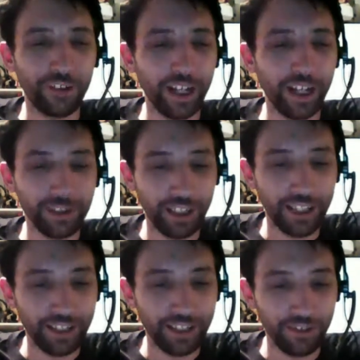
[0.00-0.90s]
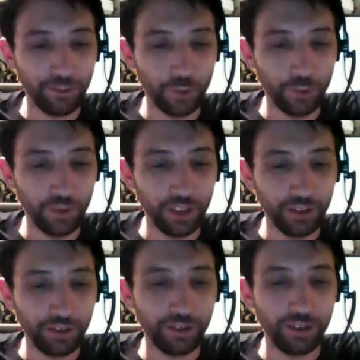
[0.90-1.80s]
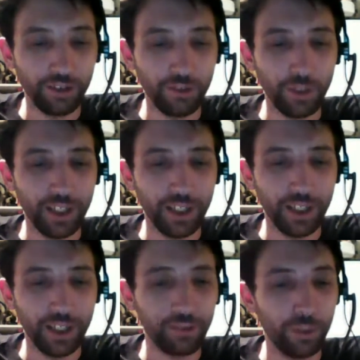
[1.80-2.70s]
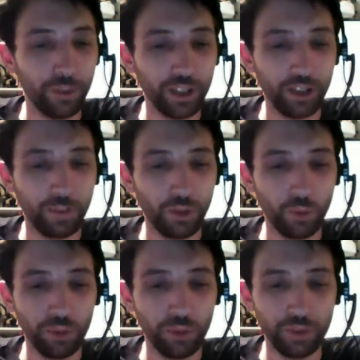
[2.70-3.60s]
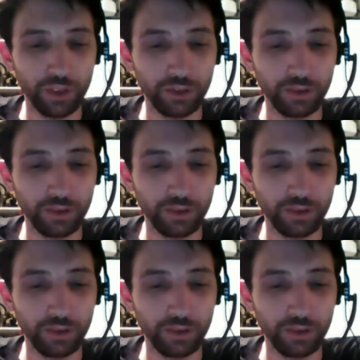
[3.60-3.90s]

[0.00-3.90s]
and Green Lantern movies are to be announced at Comic-Con by Warner Bros.